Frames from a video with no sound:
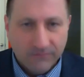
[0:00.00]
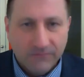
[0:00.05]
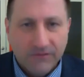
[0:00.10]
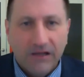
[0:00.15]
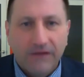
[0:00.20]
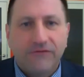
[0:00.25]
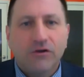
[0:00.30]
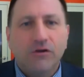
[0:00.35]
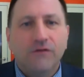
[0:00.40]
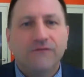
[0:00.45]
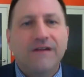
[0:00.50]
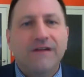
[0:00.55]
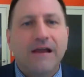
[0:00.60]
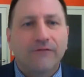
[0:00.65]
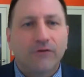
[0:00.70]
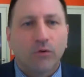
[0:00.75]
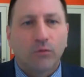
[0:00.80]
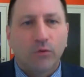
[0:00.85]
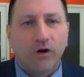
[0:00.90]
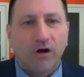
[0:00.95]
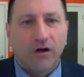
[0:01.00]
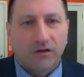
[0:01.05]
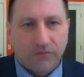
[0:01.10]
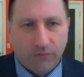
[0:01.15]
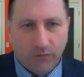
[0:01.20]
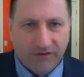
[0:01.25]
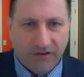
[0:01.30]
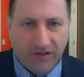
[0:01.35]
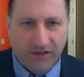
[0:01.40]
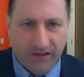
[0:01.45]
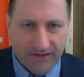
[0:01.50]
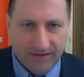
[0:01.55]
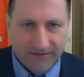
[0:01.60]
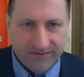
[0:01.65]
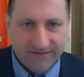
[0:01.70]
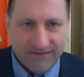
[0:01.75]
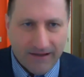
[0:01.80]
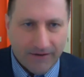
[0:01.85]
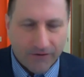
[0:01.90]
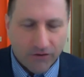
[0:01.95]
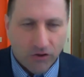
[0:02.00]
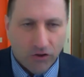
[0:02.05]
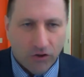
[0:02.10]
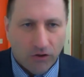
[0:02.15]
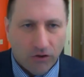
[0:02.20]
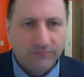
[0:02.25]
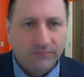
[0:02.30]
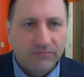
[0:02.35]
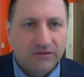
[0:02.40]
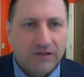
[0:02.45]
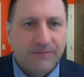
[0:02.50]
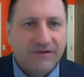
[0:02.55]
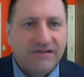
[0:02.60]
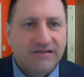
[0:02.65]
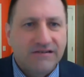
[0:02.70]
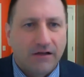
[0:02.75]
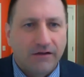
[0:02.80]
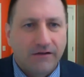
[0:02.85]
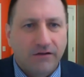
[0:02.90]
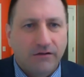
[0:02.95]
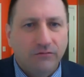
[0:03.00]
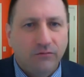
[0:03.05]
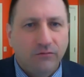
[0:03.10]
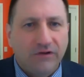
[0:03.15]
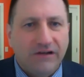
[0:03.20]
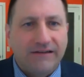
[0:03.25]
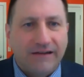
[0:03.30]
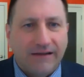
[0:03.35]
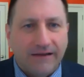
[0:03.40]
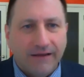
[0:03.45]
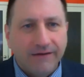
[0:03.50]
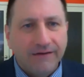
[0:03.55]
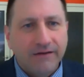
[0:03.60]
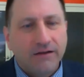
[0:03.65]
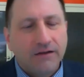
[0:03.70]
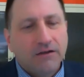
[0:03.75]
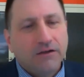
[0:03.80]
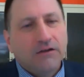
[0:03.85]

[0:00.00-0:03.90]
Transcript: If you've never worked with kids at home, let me tell you, we did.